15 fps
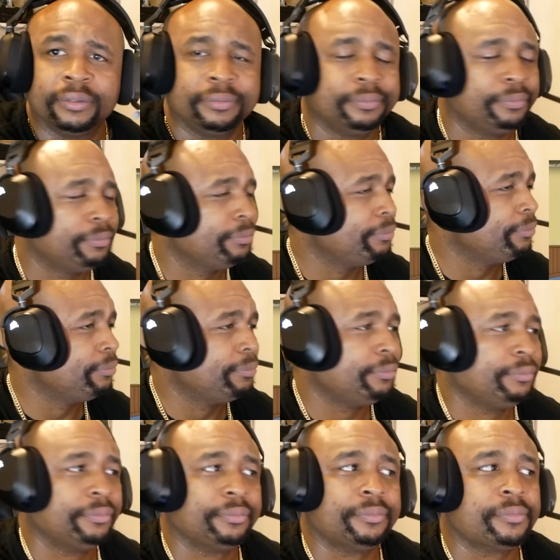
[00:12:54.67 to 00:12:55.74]
Dad?
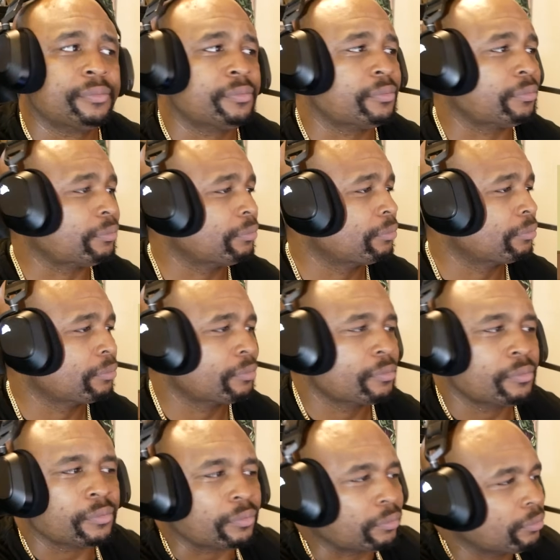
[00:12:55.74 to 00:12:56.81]
I think
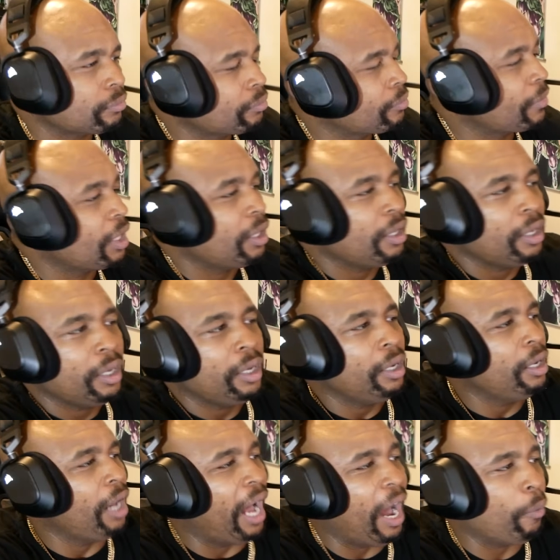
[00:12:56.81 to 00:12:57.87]
I'm pregnant.